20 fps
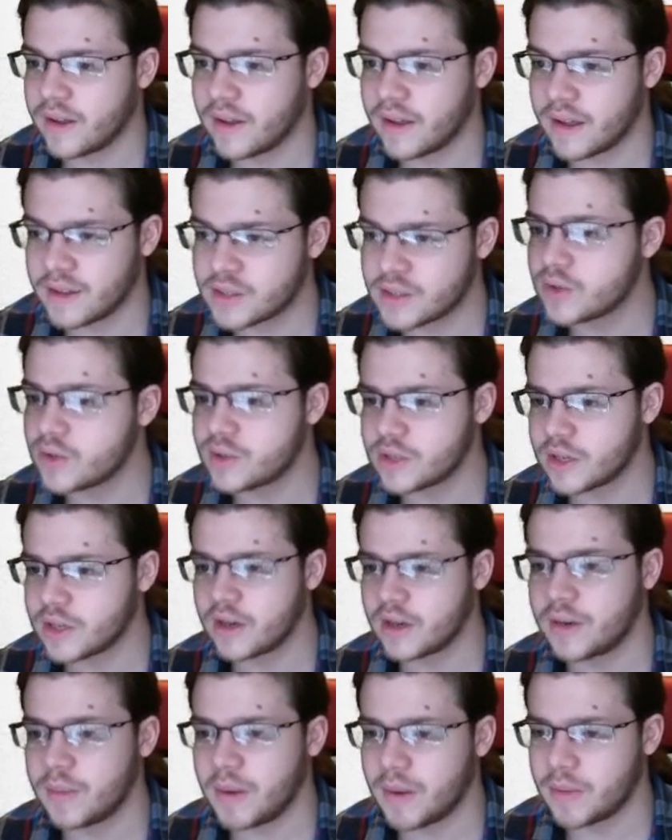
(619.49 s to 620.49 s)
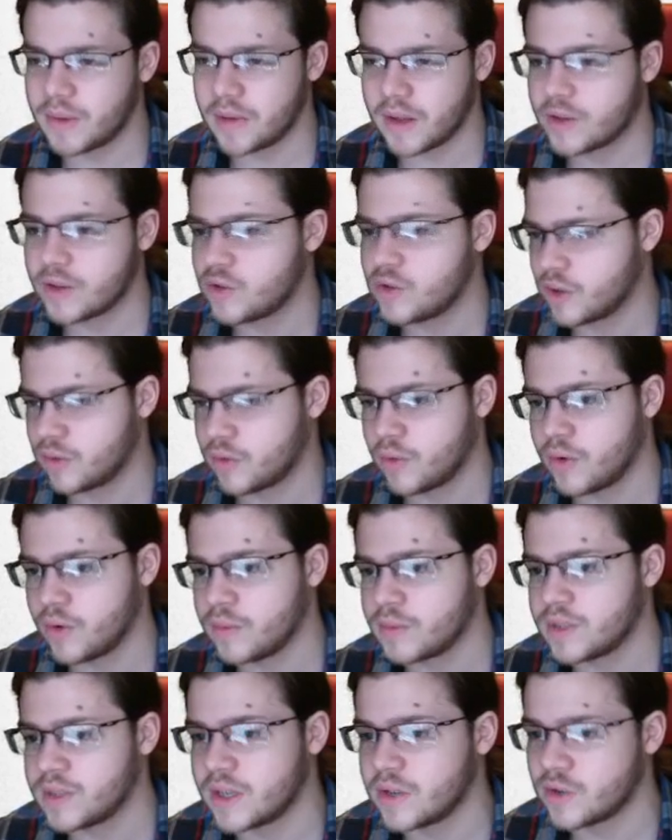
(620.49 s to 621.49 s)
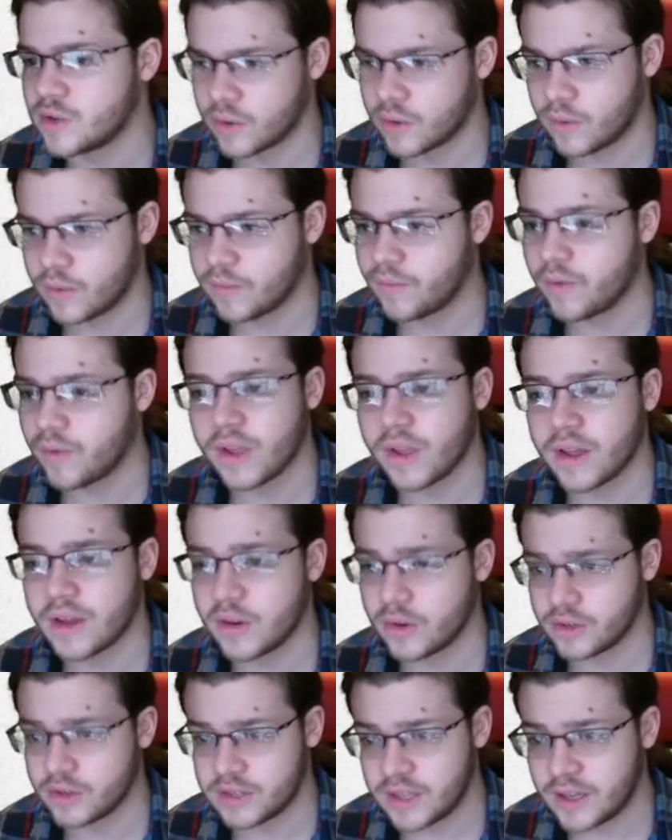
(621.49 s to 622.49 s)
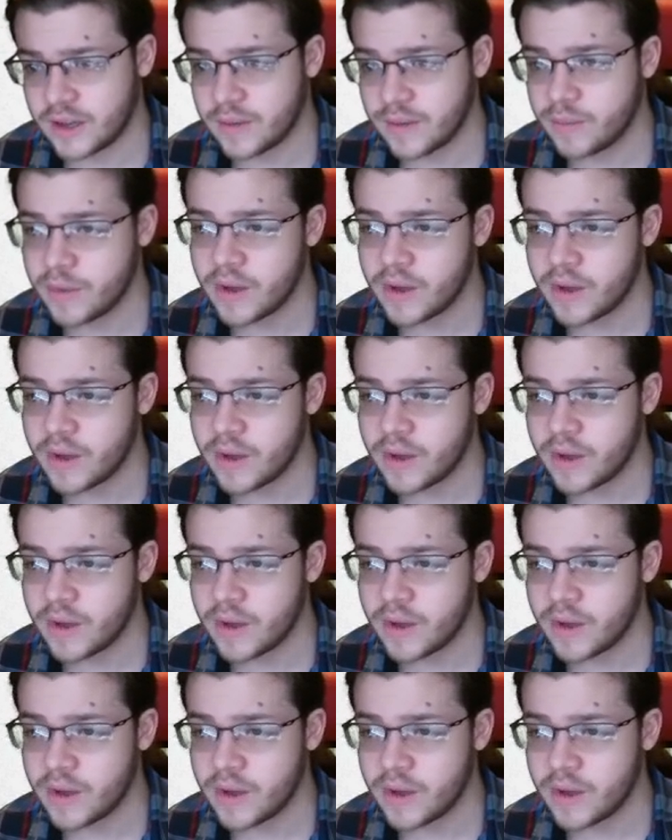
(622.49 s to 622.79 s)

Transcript: It's usually going to be able to like Trick Room, set Trick Room for like your team.